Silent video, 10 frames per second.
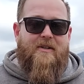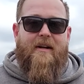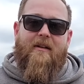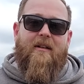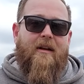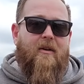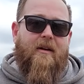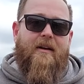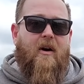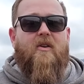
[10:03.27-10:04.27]
and it
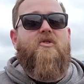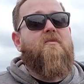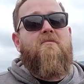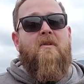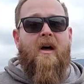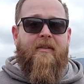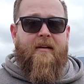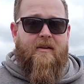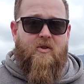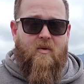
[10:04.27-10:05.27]
literally costs you
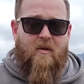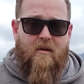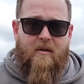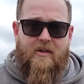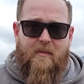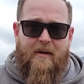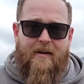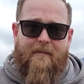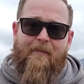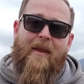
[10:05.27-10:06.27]
nothing that you aren't already
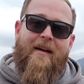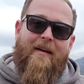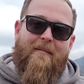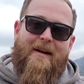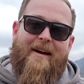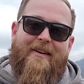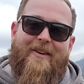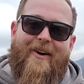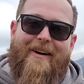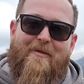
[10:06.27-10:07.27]
spending. But now,
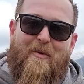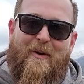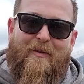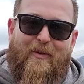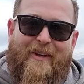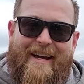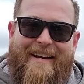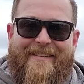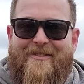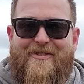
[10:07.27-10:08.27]
y'all have a wonderful
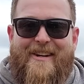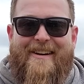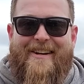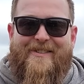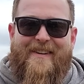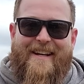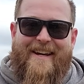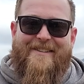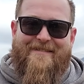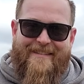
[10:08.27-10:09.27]
day. We'll see you next
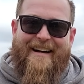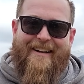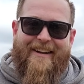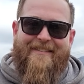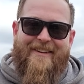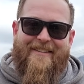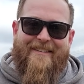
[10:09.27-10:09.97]
video. I love you.